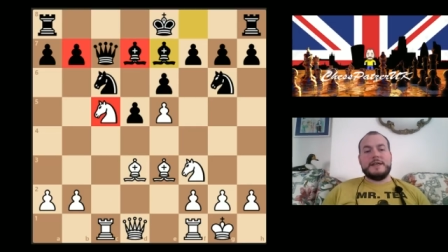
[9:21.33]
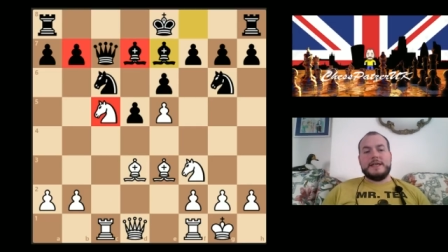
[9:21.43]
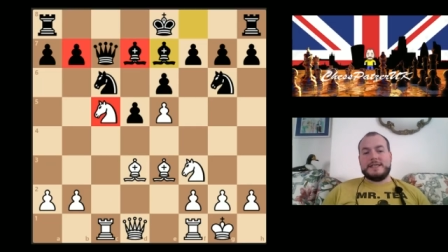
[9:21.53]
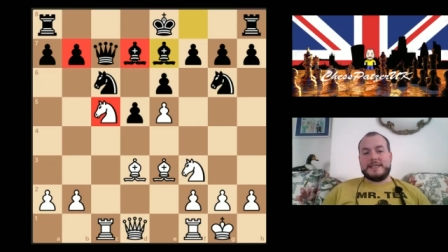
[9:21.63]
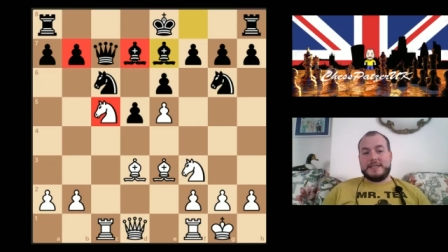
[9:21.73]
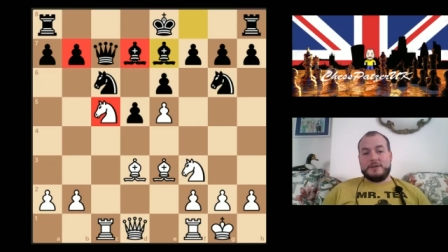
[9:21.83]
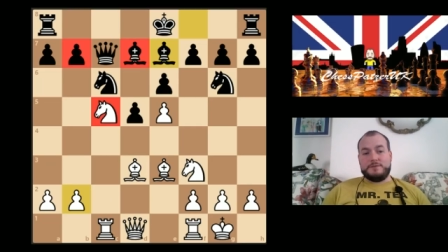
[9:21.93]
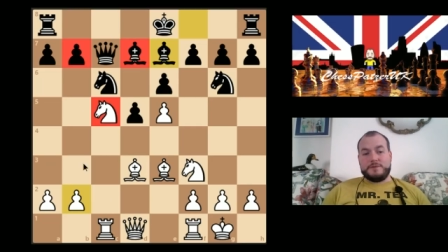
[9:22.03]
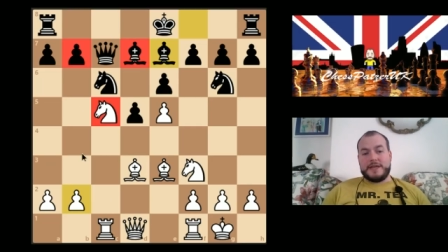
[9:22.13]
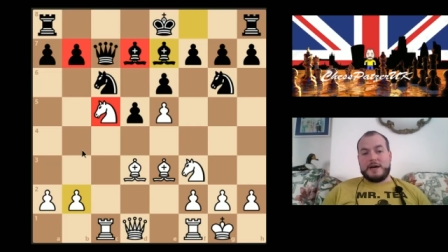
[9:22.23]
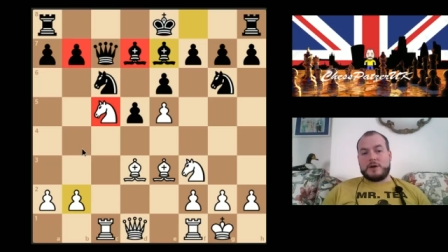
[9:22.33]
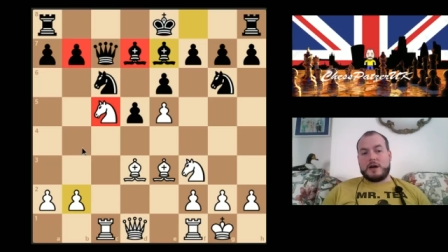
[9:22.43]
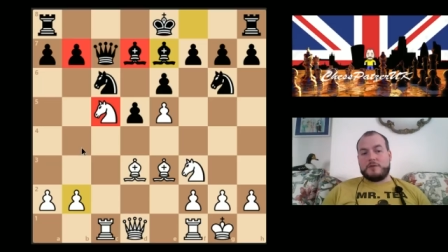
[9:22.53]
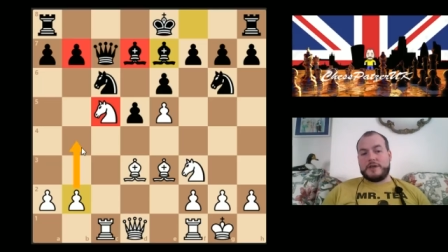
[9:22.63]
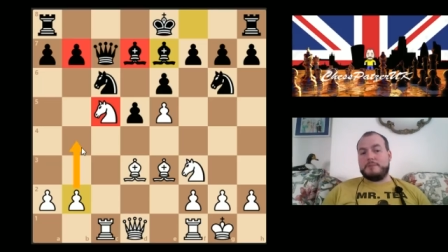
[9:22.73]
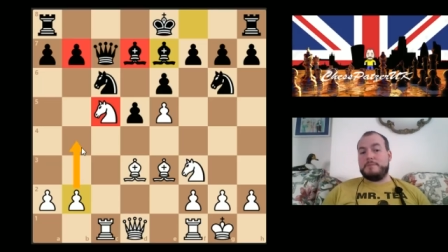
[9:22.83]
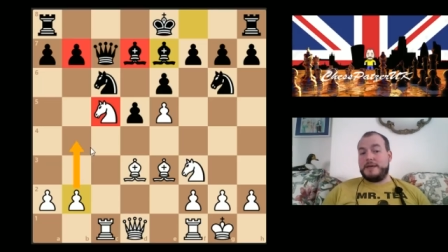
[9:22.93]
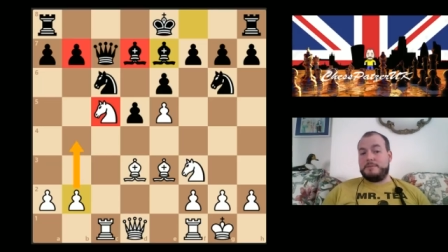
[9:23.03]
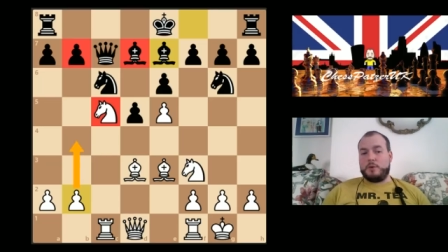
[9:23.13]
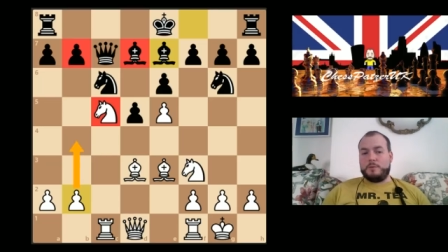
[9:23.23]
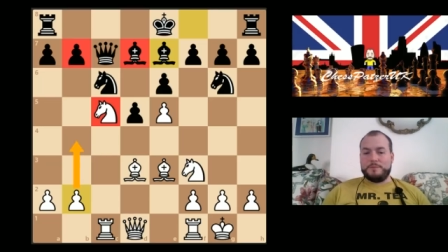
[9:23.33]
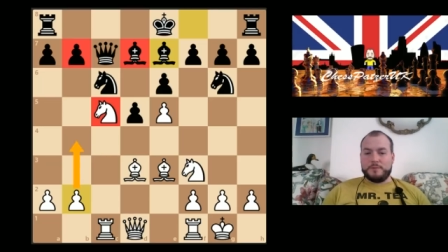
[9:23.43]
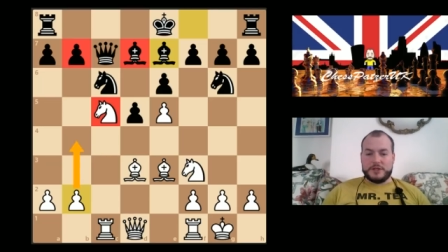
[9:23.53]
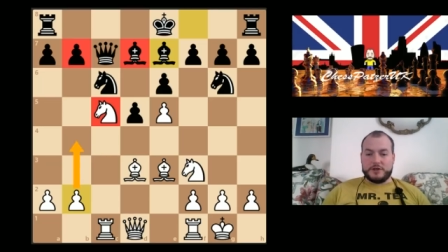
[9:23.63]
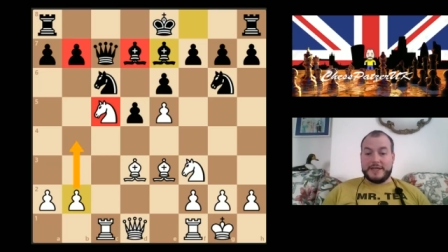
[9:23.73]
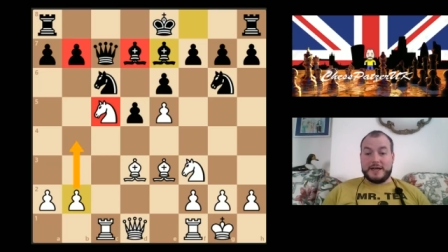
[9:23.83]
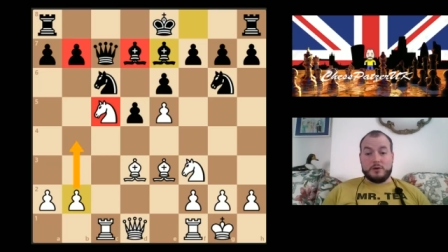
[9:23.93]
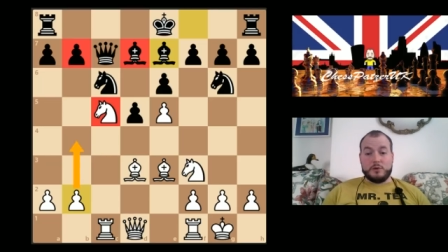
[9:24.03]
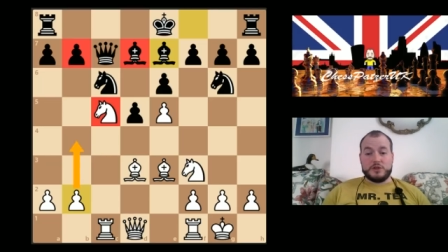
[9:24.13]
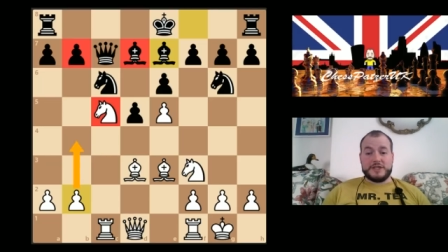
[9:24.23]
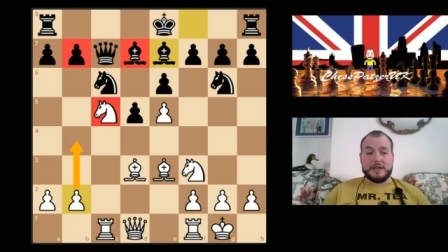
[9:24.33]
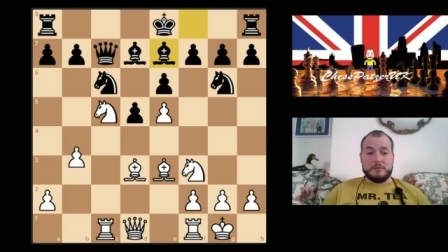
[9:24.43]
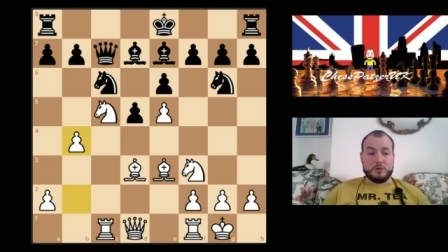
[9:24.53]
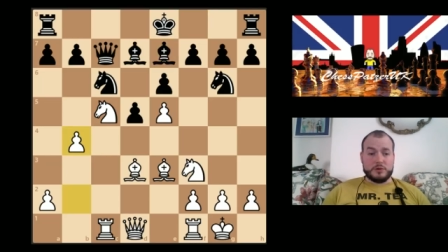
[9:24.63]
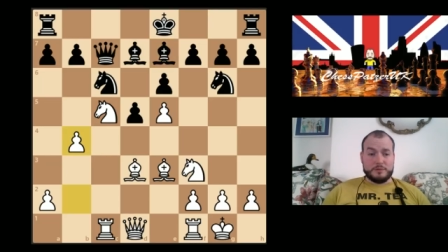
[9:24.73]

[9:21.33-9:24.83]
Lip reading: is that you've now covering the b pawn, which I now launch down the board.